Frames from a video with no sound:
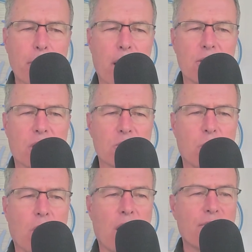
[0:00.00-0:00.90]
projects
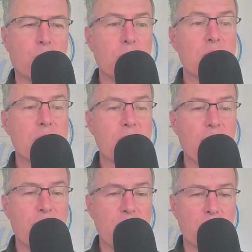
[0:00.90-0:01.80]
will offer, which is
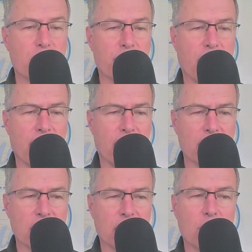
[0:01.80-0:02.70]
vendor
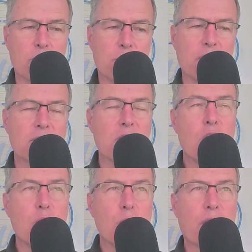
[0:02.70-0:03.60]
financing, which means
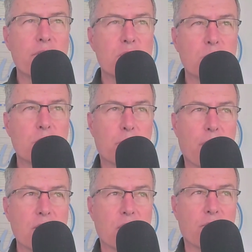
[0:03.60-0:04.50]
whoever is doing the
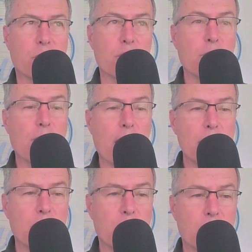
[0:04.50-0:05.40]
project for you
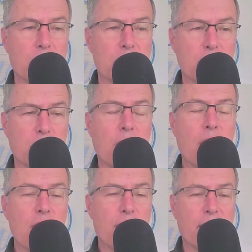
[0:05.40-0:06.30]
might be willing to
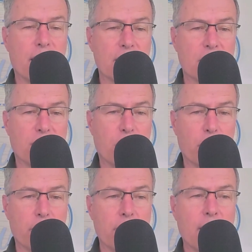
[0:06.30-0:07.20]
finance it
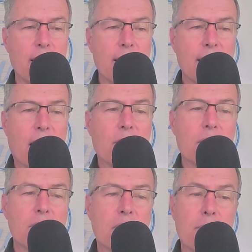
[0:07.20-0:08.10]
for you. Now,
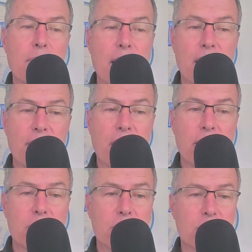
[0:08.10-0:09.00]
they might have
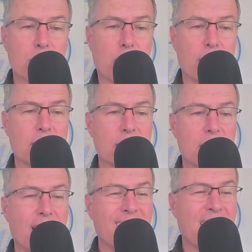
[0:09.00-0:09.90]
higher interest rates,
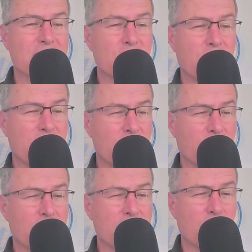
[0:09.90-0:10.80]
and that's going to
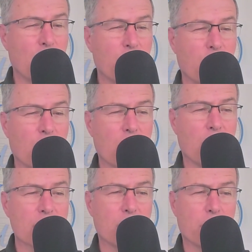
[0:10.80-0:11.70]
increase the overall
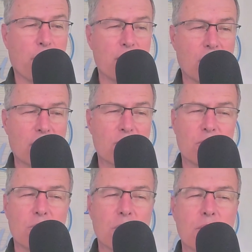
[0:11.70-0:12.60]
cost of the project. So
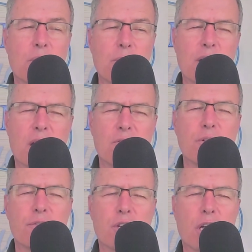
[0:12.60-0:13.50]
you really want to be
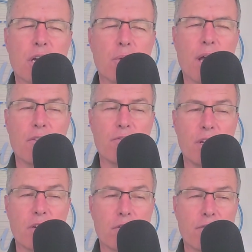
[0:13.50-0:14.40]
careful if you're going to go down
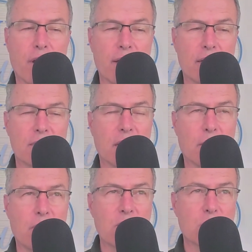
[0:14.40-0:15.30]
vendor financing
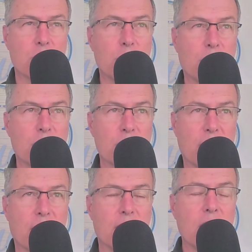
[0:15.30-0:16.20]
and make sure you
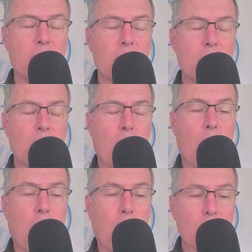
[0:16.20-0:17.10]
understand
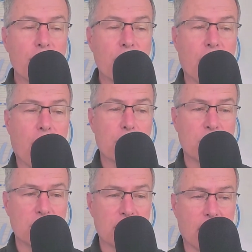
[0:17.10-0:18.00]
all of the
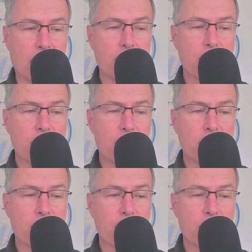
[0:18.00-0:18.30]
options there.